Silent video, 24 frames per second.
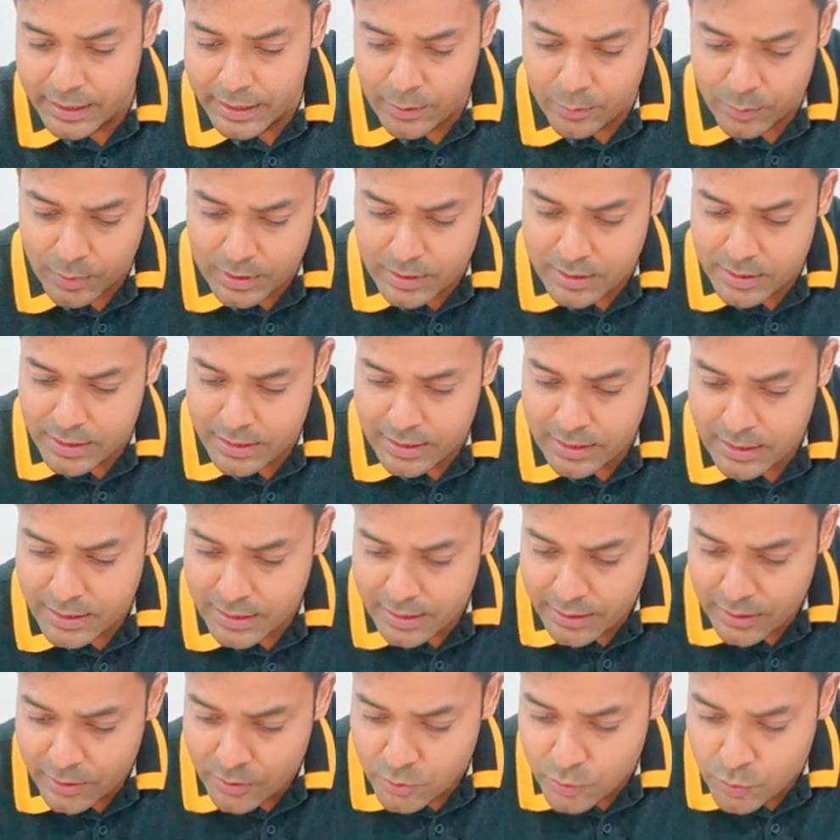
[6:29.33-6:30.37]
160.
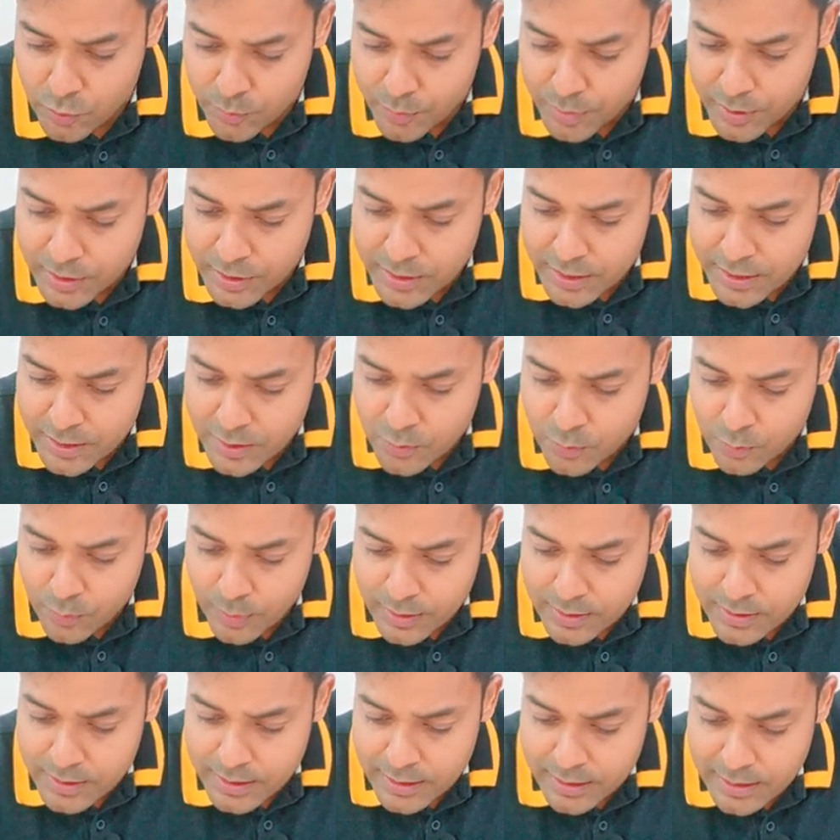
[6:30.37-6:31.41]
You purchase
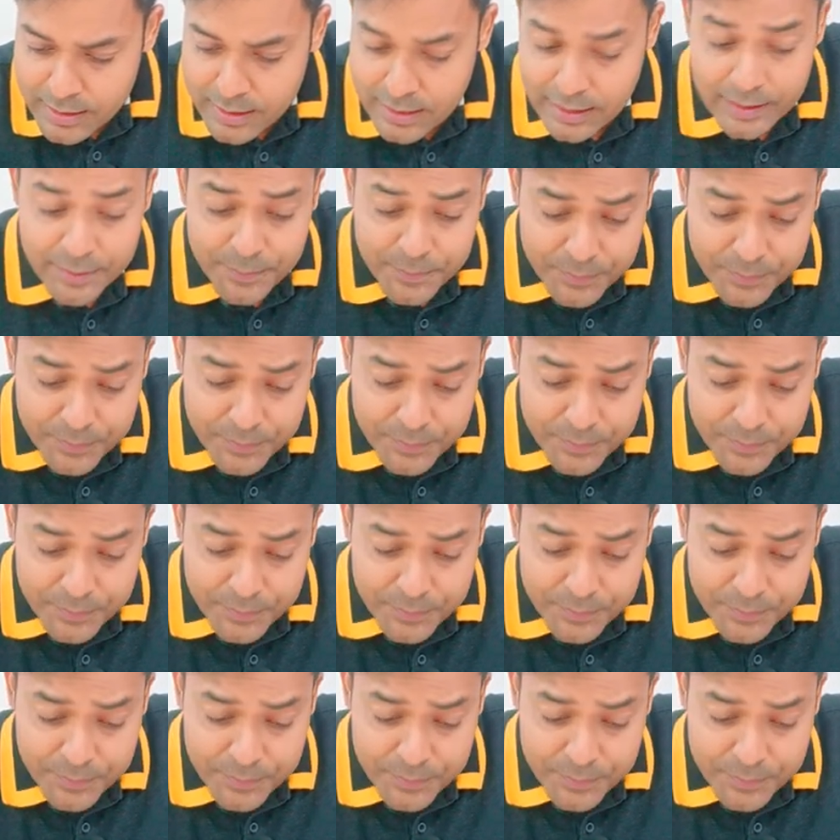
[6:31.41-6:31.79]
160.